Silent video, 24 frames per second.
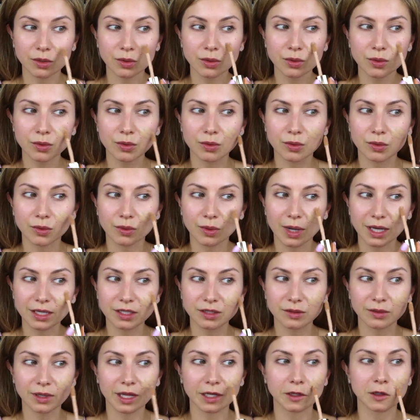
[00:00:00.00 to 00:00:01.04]
Ooh, I
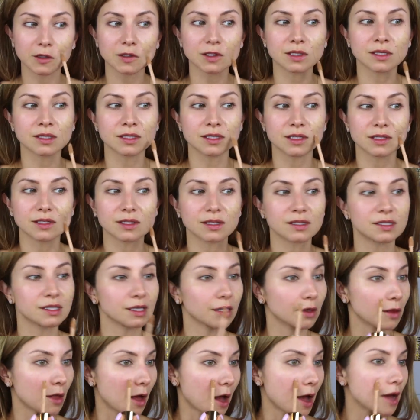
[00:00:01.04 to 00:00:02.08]
do like this consistency
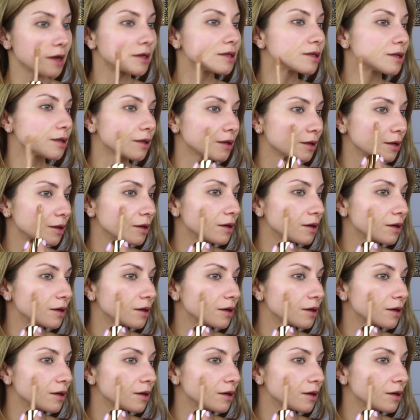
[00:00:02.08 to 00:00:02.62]
a lot.